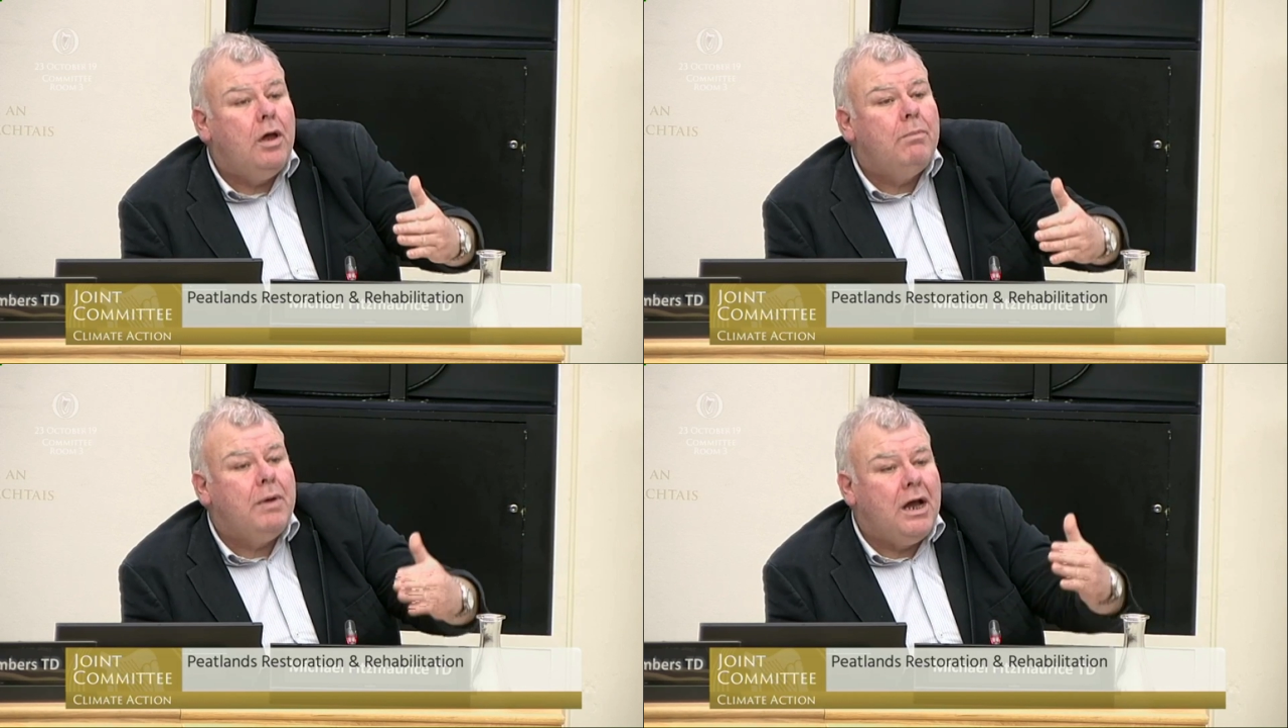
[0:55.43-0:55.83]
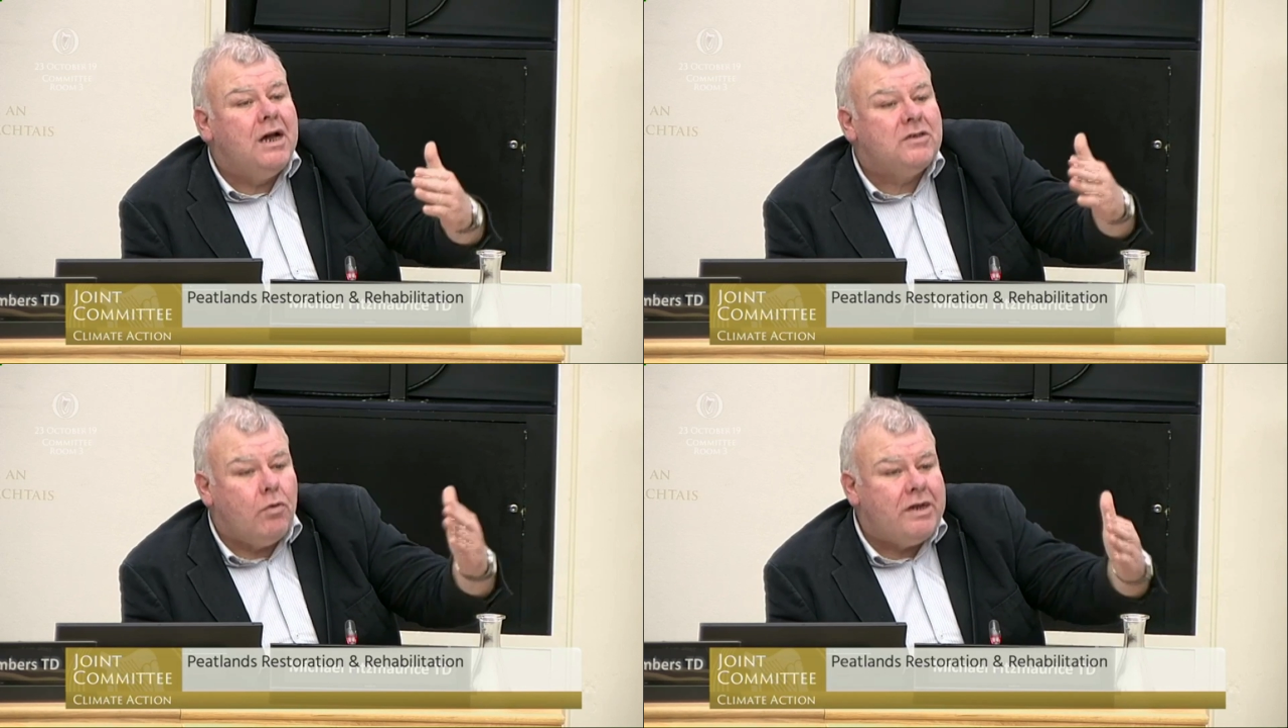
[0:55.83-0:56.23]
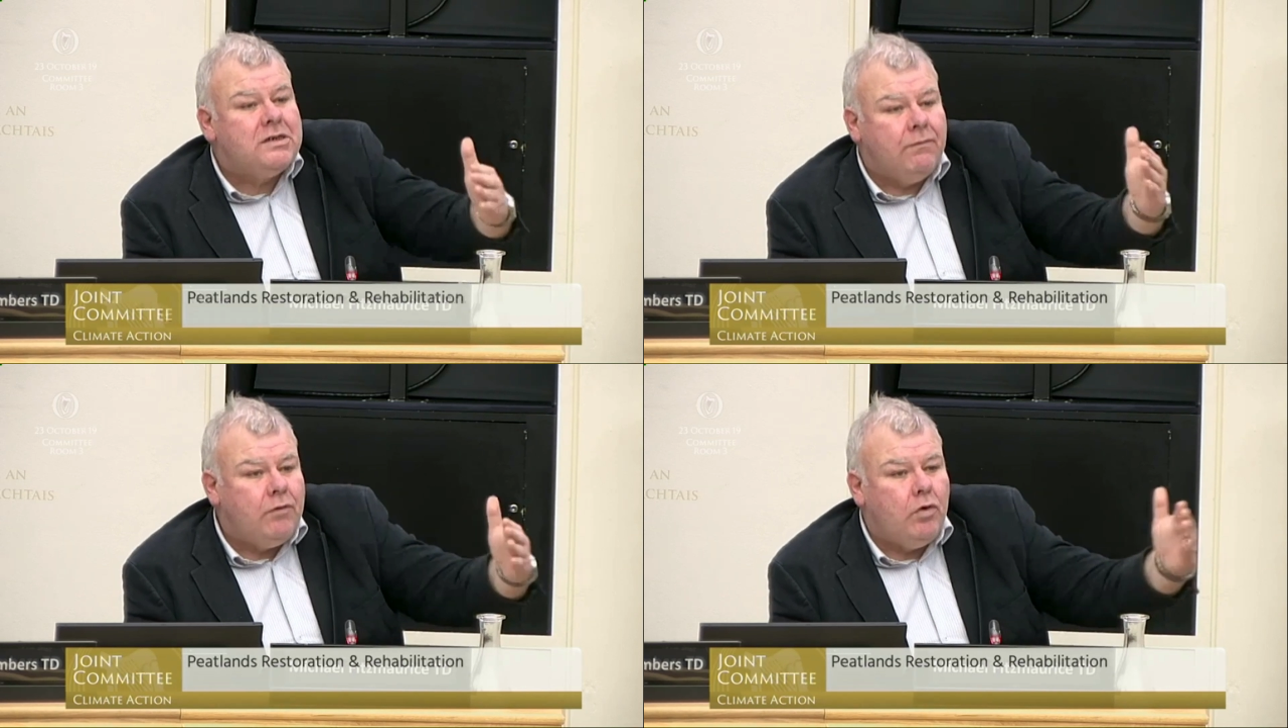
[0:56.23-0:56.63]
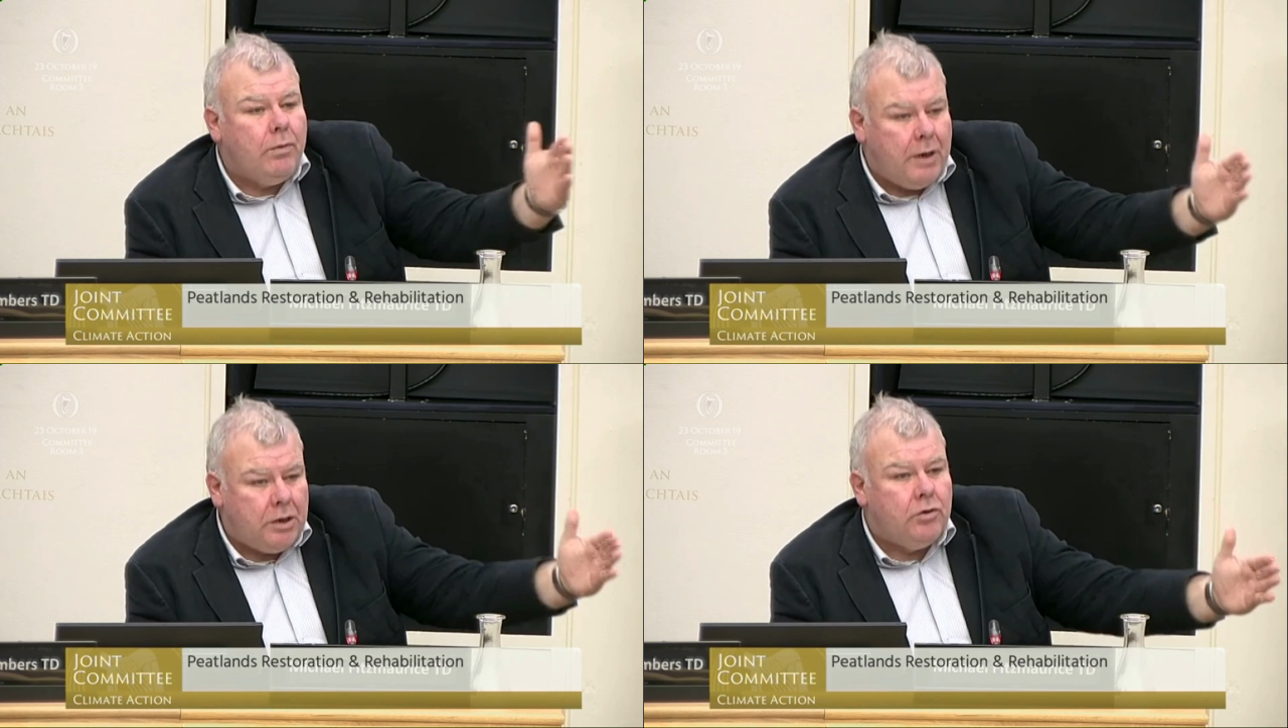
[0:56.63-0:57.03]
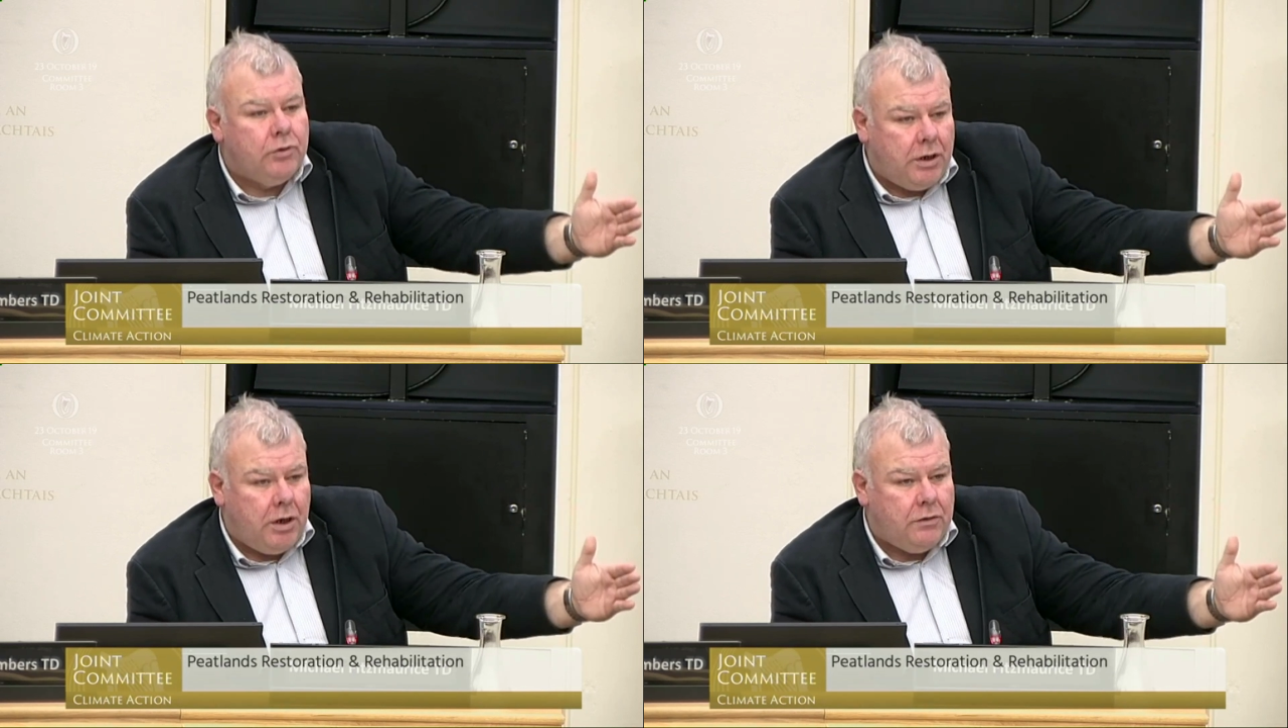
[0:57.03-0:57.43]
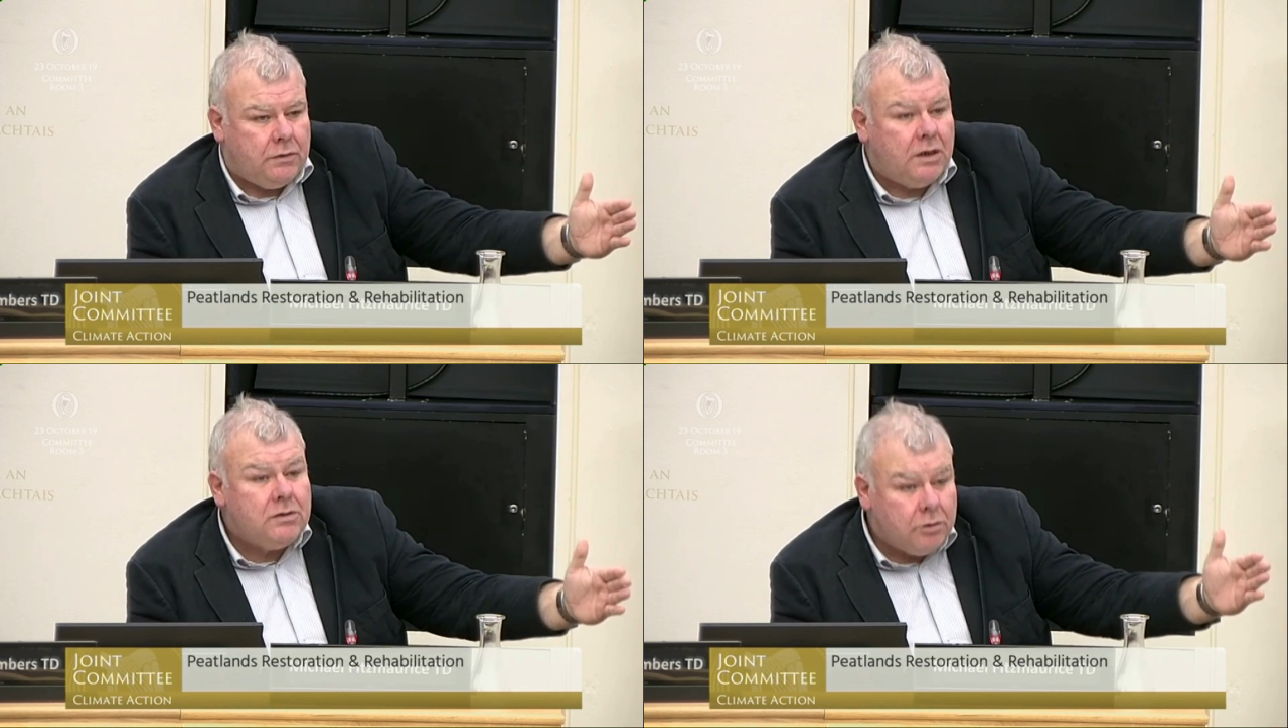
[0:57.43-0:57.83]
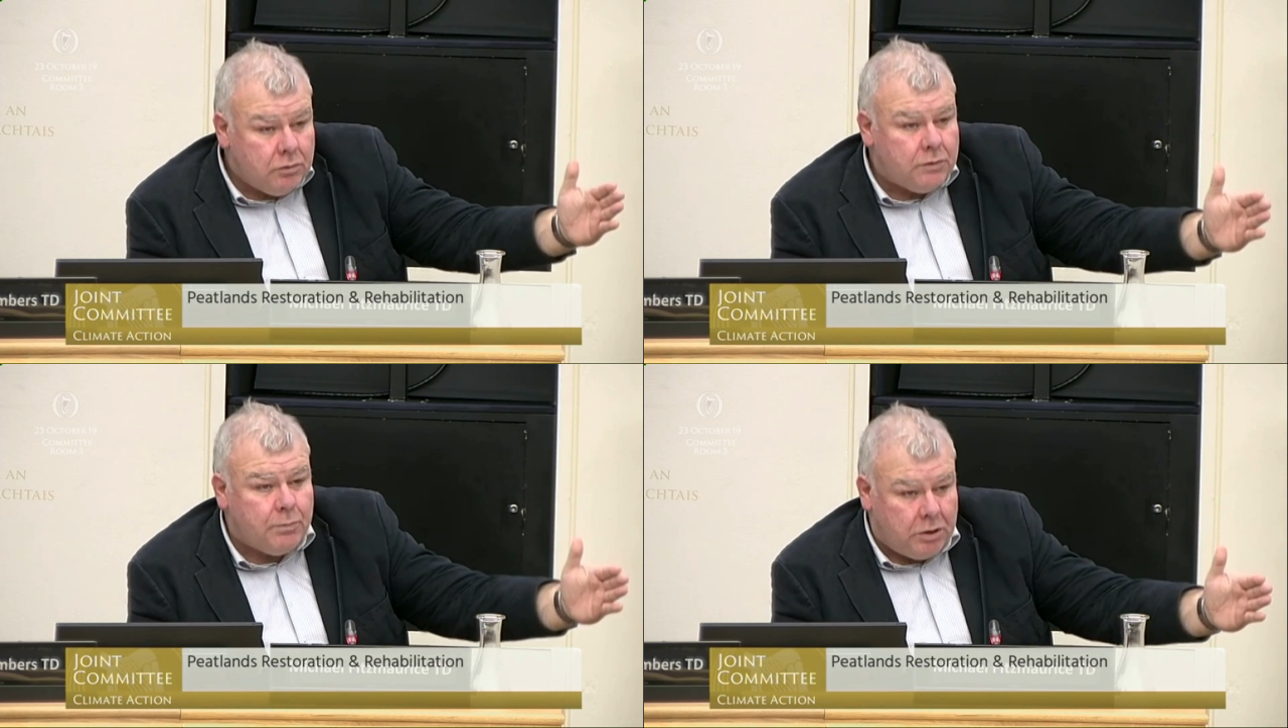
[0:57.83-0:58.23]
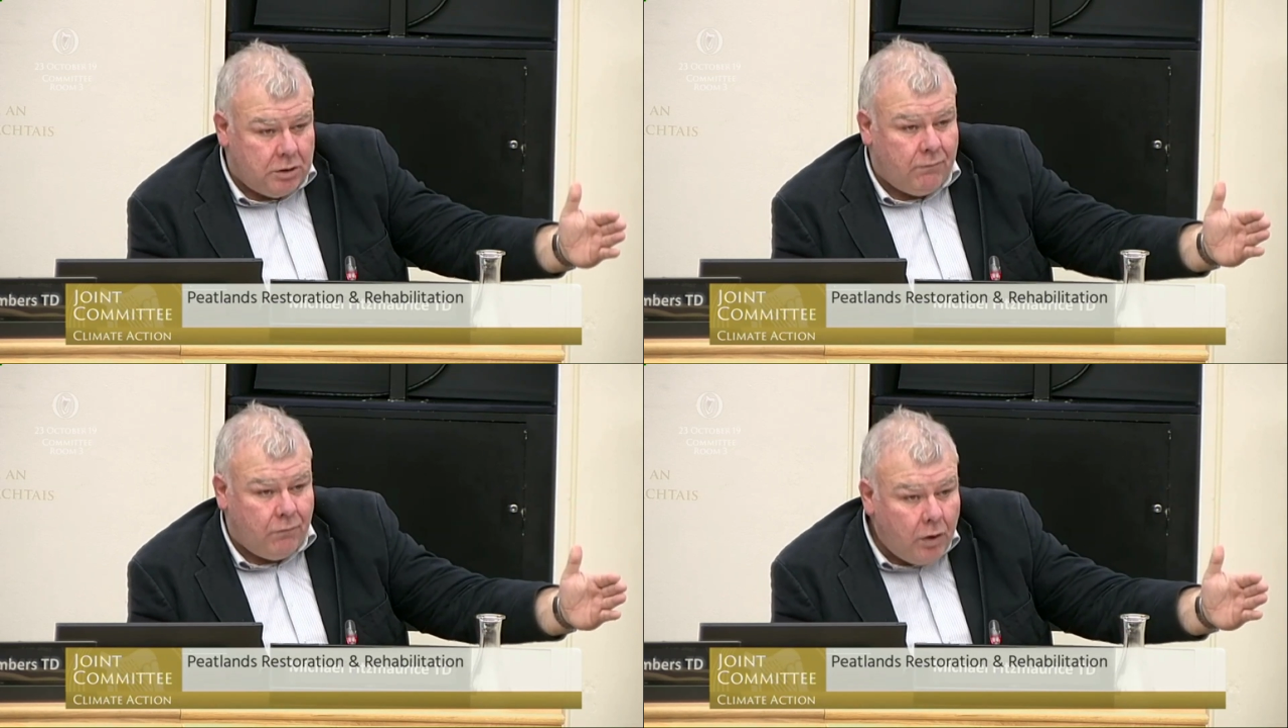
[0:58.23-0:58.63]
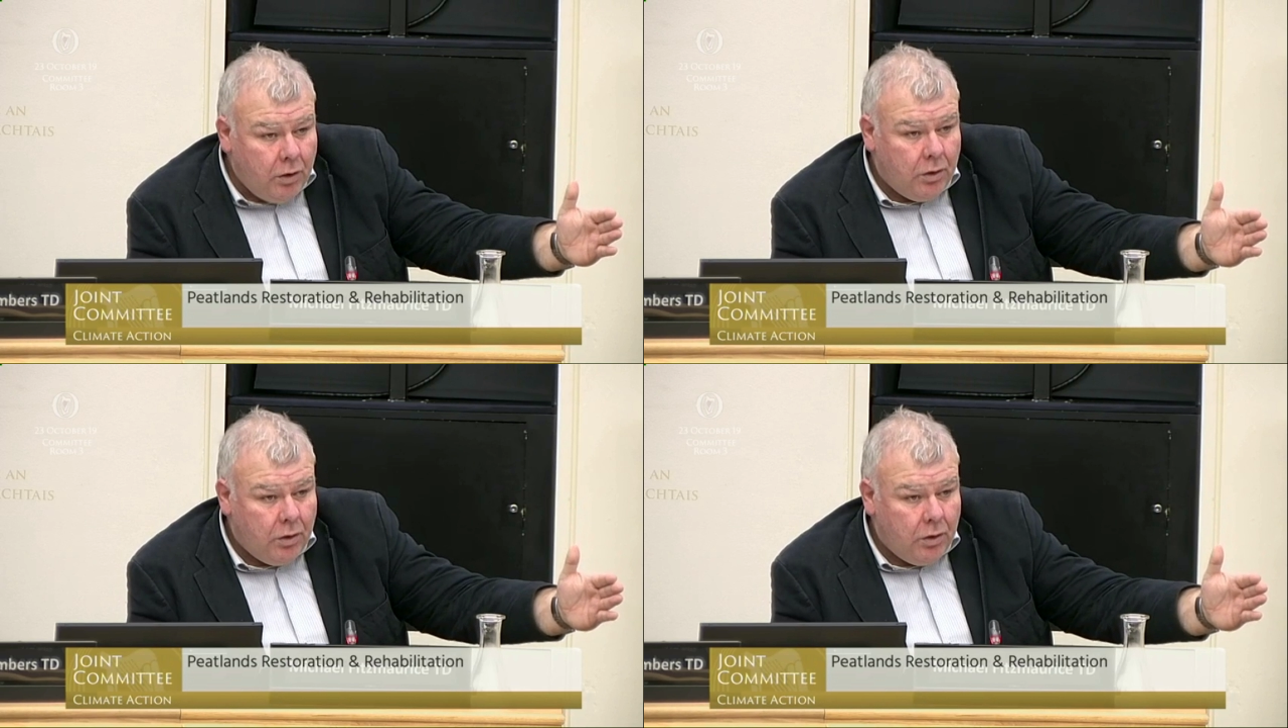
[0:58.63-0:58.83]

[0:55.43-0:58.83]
because the rest of Europe had cut theirs. That's what it was brought in for.